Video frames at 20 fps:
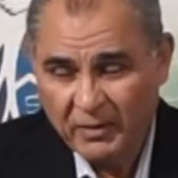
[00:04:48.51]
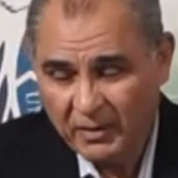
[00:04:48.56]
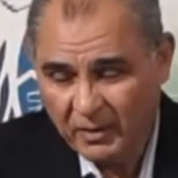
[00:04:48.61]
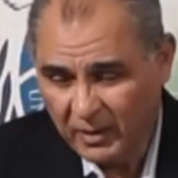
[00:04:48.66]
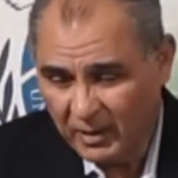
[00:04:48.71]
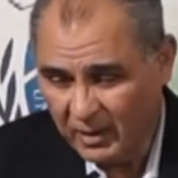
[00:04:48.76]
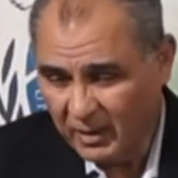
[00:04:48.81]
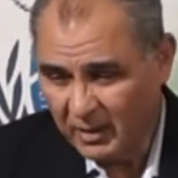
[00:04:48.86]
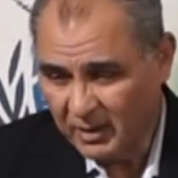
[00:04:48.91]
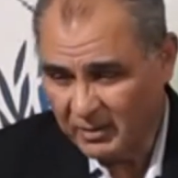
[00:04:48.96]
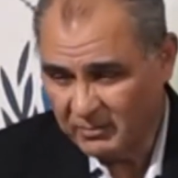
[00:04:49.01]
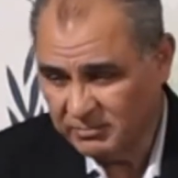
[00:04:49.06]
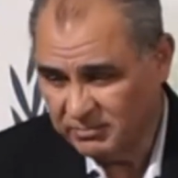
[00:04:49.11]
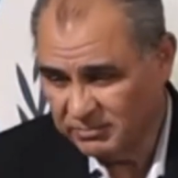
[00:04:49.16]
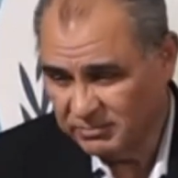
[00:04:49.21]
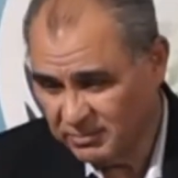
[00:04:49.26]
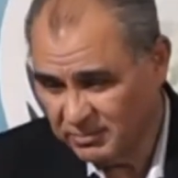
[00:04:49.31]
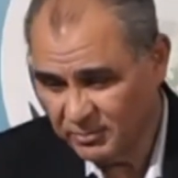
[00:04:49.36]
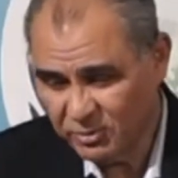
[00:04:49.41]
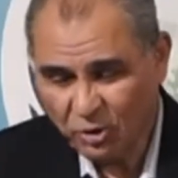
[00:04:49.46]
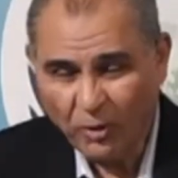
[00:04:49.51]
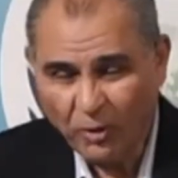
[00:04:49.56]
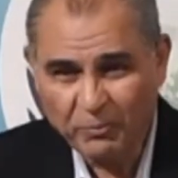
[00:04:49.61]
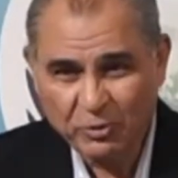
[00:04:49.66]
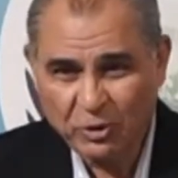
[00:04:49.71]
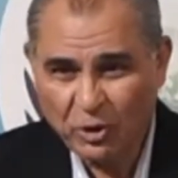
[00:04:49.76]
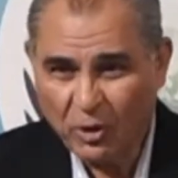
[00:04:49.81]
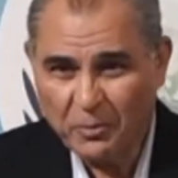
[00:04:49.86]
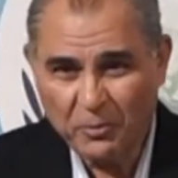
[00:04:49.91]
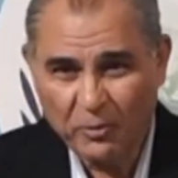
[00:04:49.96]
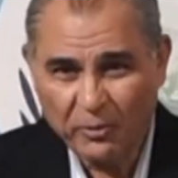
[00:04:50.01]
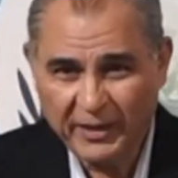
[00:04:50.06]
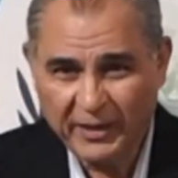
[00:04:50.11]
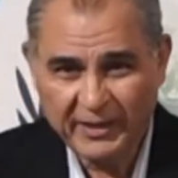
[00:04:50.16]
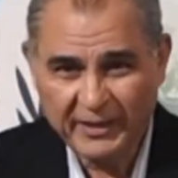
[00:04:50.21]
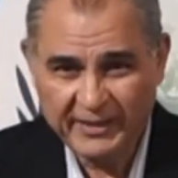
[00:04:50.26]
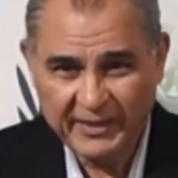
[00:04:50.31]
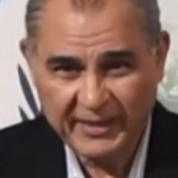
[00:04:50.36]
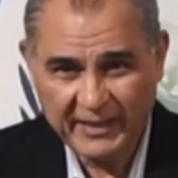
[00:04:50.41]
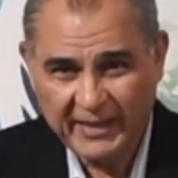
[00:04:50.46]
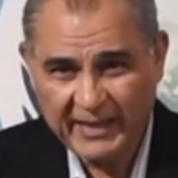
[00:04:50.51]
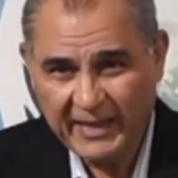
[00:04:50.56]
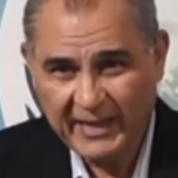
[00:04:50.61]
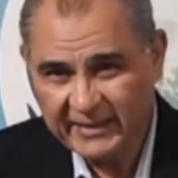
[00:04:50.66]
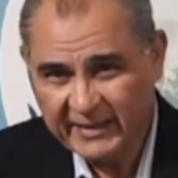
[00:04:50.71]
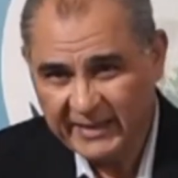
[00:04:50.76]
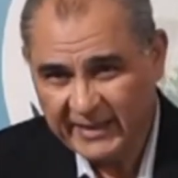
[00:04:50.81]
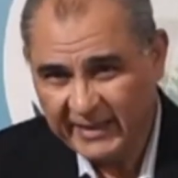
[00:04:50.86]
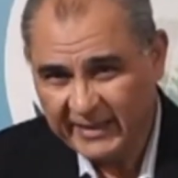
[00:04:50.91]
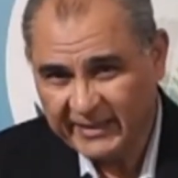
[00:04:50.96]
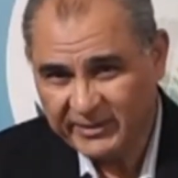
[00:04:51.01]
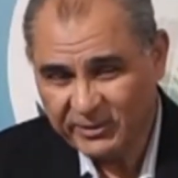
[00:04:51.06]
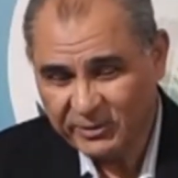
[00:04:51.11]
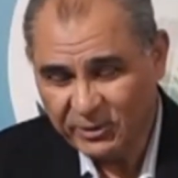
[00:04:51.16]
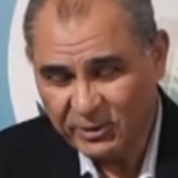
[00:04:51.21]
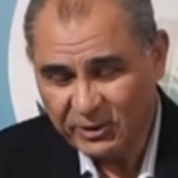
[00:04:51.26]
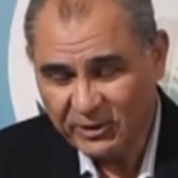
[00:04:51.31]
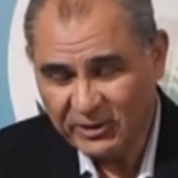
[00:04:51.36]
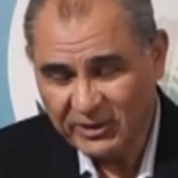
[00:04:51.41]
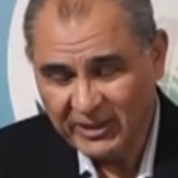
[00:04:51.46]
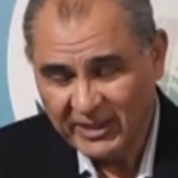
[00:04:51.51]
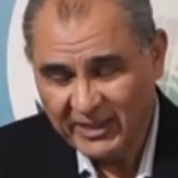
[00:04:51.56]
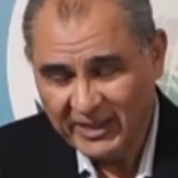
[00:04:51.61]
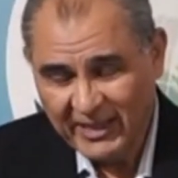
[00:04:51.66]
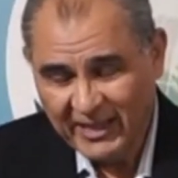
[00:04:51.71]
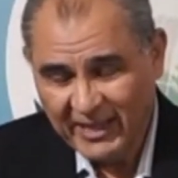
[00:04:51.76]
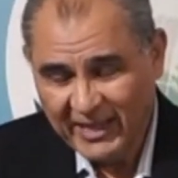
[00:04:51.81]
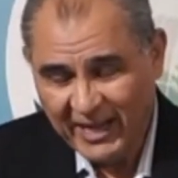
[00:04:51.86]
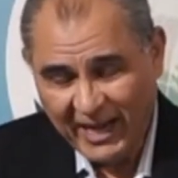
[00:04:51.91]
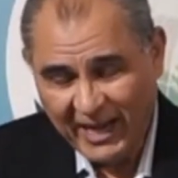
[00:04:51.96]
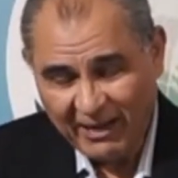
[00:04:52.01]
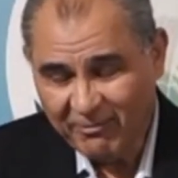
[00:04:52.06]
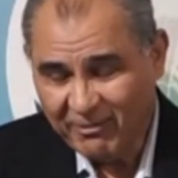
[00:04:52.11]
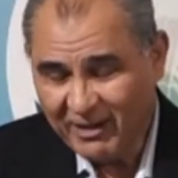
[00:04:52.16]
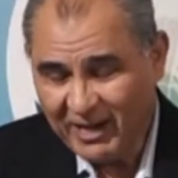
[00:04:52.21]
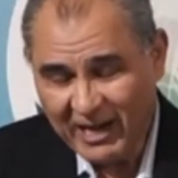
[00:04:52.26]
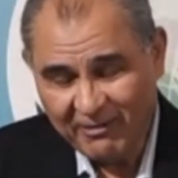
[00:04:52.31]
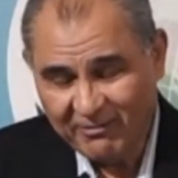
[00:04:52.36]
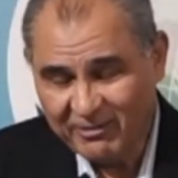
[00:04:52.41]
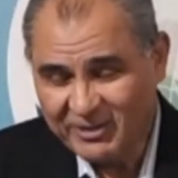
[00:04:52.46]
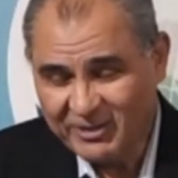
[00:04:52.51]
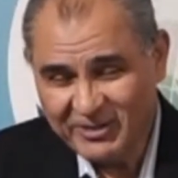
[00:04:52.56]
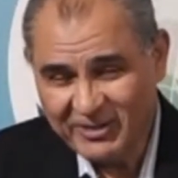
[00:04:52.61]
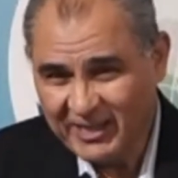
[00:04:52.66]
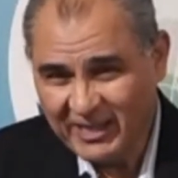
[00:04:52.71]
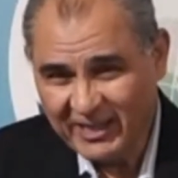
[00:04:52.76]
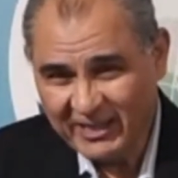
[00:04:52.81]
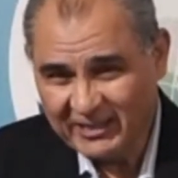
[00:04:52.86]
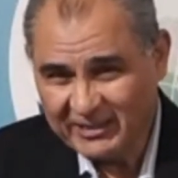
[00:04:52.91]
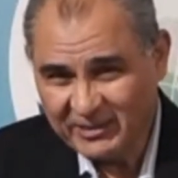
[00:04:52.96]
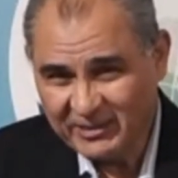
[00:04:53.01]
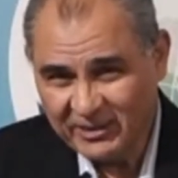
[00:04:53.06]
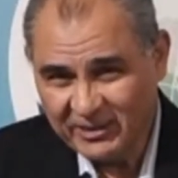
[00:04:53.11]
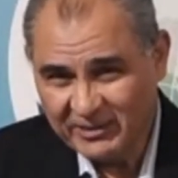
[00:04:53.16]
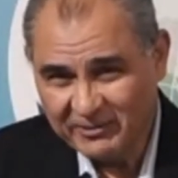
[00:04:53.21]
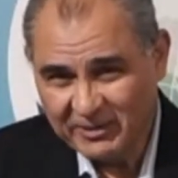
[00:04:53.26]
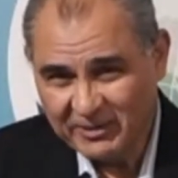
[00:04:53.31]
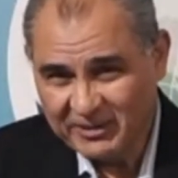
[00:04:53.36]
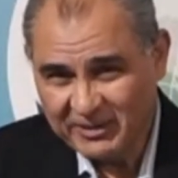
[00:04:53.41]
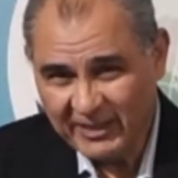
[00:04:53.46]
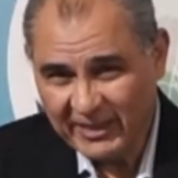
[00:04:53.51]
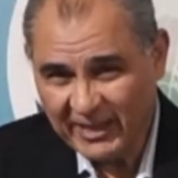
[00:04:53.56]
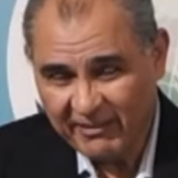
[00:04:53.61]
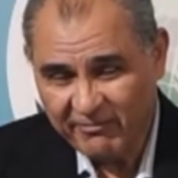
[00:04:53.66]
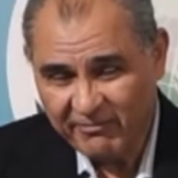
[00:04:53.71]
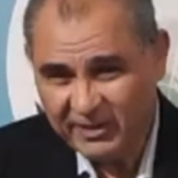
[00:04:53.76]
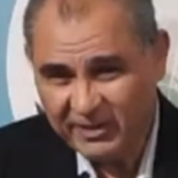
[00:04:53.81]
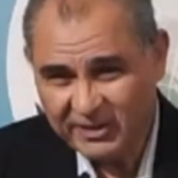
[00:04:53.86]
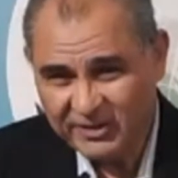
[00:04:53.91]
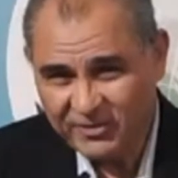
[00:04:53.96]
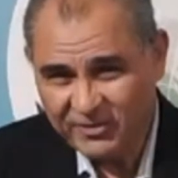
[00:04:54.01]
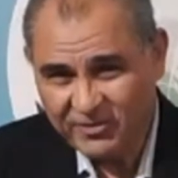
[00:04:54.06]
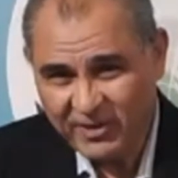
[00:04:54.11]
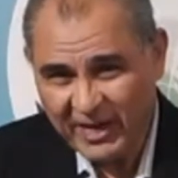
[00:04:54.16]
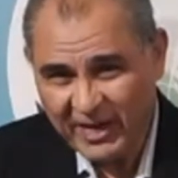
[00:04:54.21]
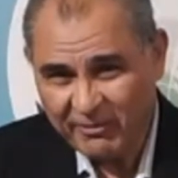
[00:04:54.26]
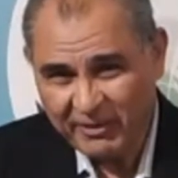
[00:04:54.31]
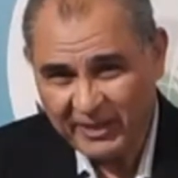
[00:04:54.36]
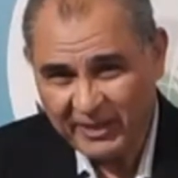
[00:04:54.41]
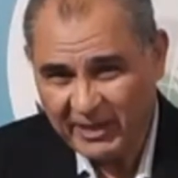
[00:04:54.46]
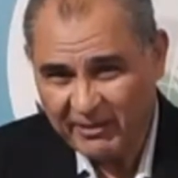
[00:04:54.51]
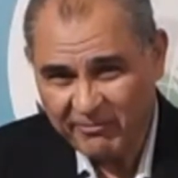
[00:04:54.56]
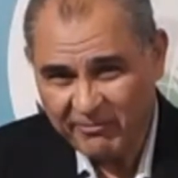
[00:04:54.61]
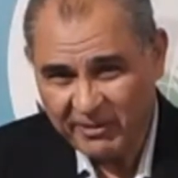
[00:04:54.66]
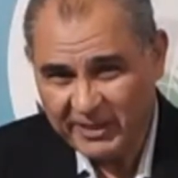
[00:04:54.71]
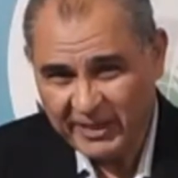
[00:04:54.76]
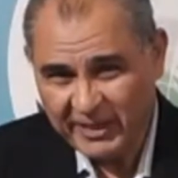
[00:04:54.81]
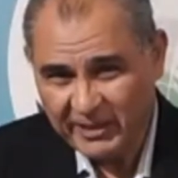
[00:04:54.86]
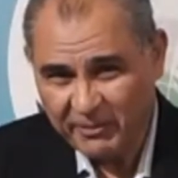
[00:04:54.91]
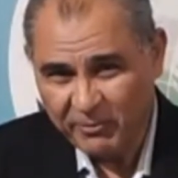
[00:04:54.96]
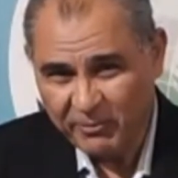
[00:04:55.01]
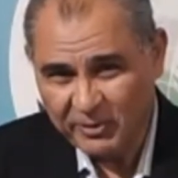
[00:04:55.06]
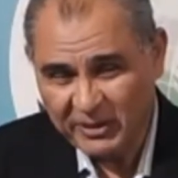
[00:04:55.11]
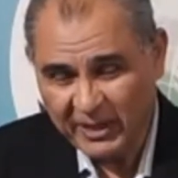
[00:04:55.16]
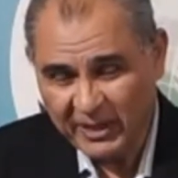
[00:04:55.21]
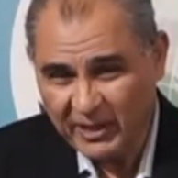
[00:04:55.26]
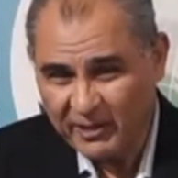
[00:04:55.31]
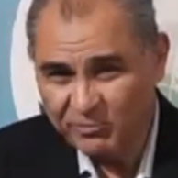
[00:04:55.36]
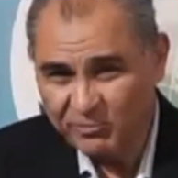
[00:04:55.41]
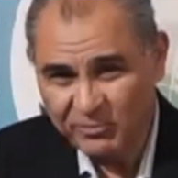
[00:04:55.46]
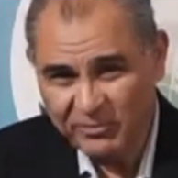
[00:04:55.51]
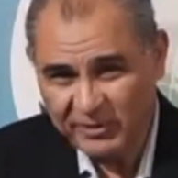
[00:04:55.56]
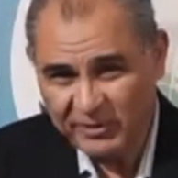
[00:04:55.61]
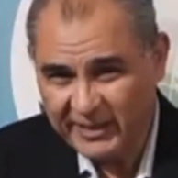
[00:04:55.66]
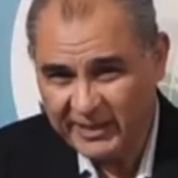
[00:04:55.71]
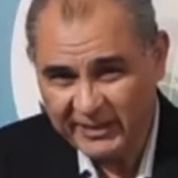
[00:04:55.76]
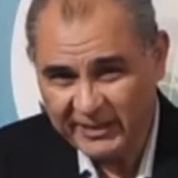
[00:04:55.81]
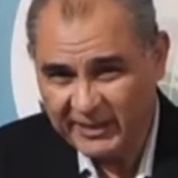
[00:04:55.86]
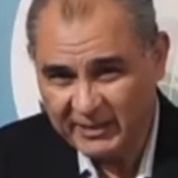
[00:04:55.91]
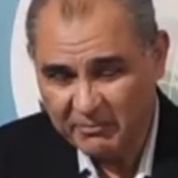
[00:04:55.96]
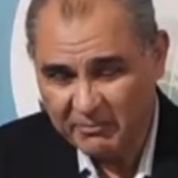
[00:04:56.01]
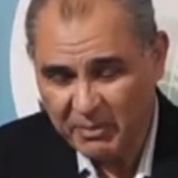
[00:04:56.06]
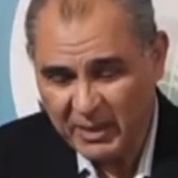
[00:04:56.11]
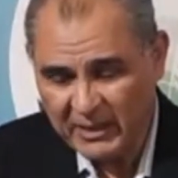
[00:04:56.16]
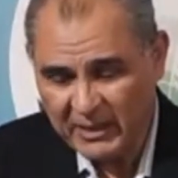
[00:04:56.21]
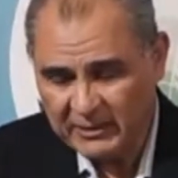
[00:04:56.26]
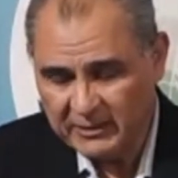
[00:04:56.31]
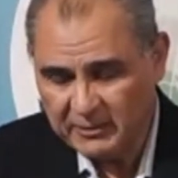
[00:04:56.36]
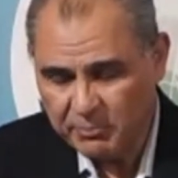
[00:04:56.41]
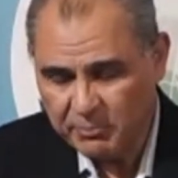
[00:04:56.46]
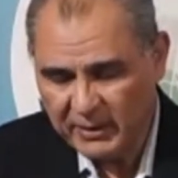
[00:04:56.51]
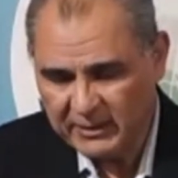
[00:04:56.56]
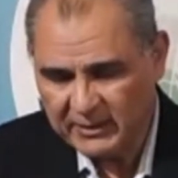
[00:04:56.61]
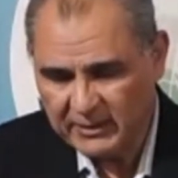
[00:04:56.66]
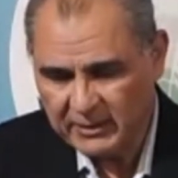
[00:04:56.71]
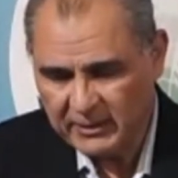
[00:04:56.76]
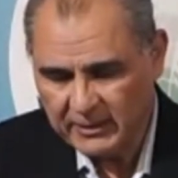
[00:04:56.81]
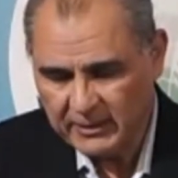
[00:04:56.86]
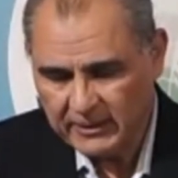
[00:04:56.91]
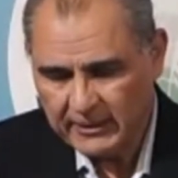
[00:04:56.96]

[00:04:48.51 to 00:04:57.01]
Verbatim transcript: Uh, TomTom or anything like that, so I, I was young, so it was average driving every day was around three hundred miles, but